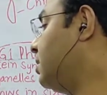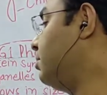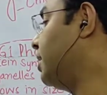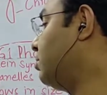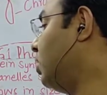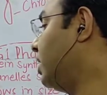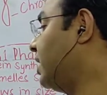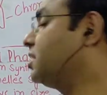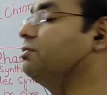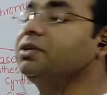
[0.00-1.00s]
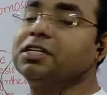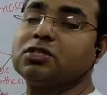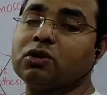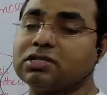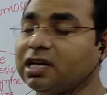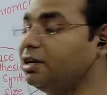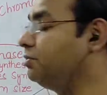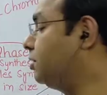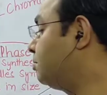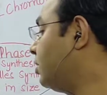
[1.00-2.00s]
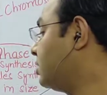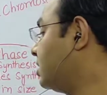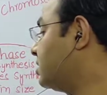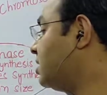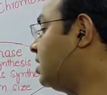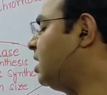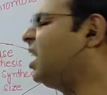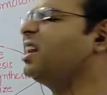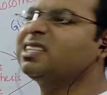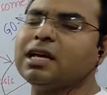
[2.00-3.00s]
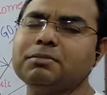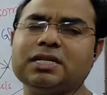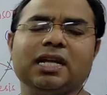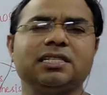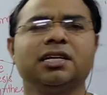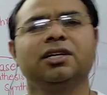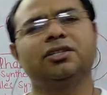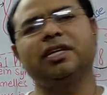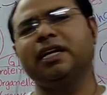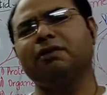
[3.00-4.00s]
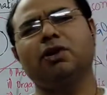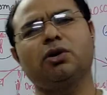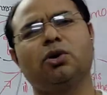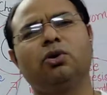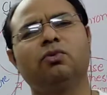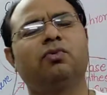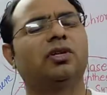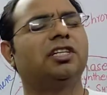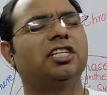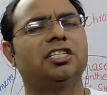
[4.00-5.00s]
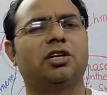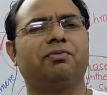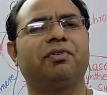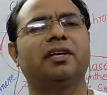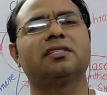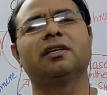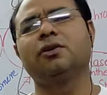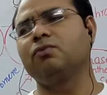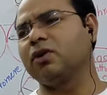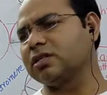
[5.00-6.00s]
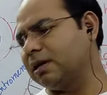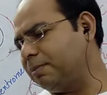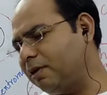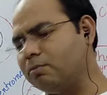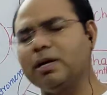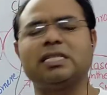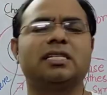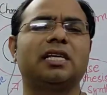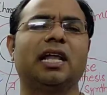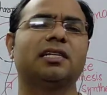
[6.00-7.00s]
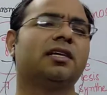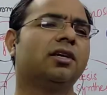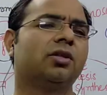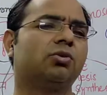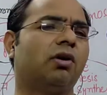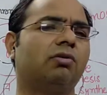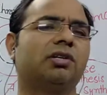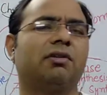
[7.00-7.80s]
metabolic activities or cell division process. And some cells, they never go for the G0 phase. For example, of muscle cells throughout